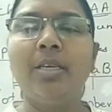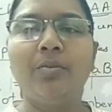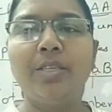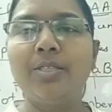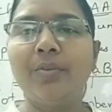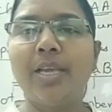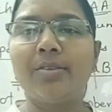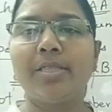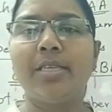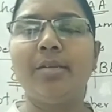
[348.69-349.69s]
which we
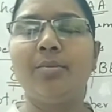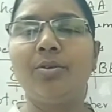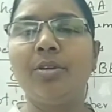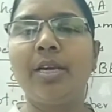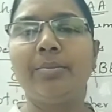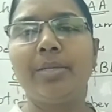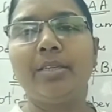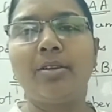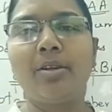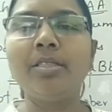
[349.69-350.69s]
have seen in
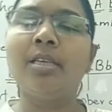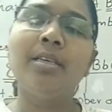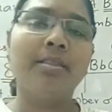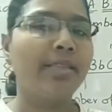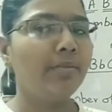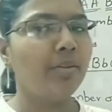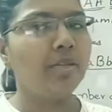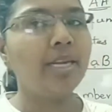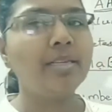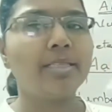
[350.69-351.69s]
monohybrid cross, then we will
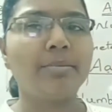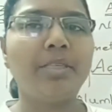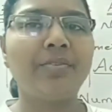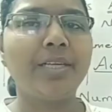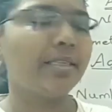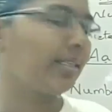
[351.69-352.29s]
get some different